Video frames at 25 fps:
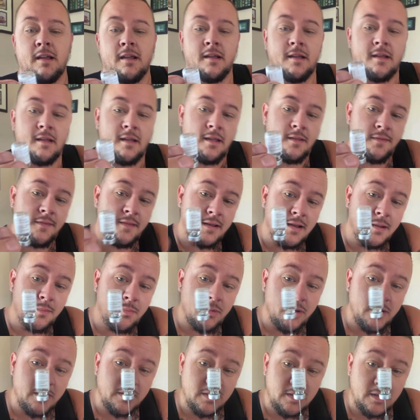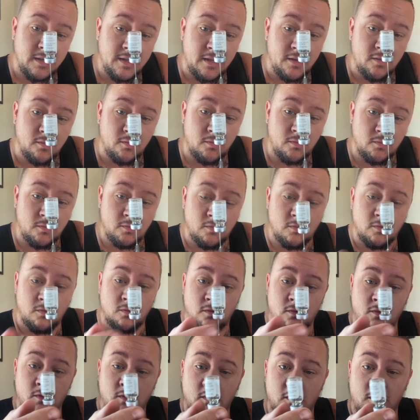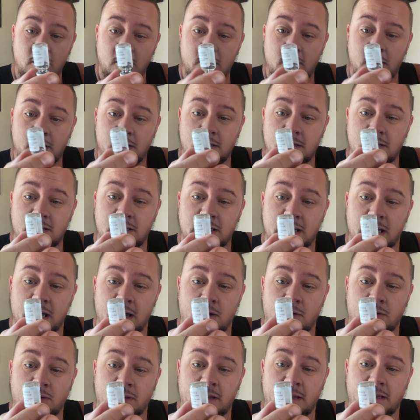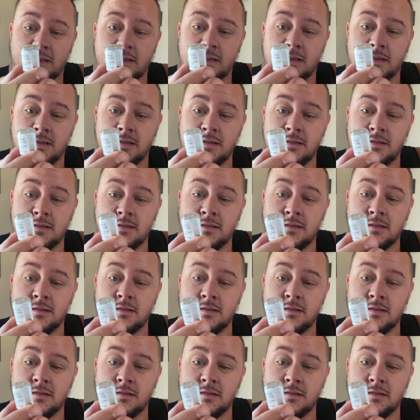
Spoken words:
And then I bring the needle down like this,